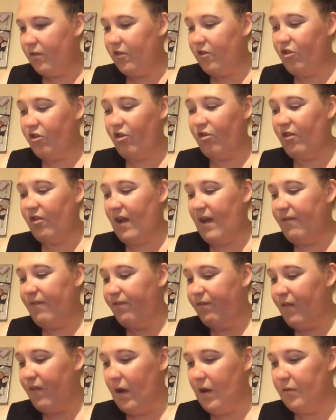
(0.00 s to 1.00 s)
just have
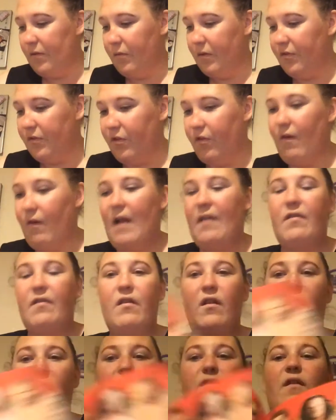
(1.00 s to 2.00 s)
fun with the
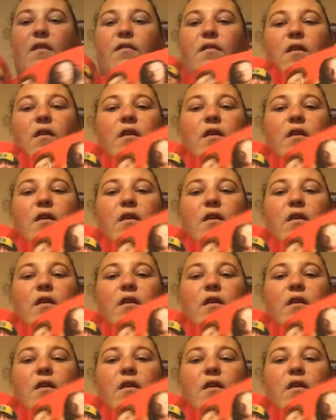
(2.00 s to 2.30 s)
wrestlers. There's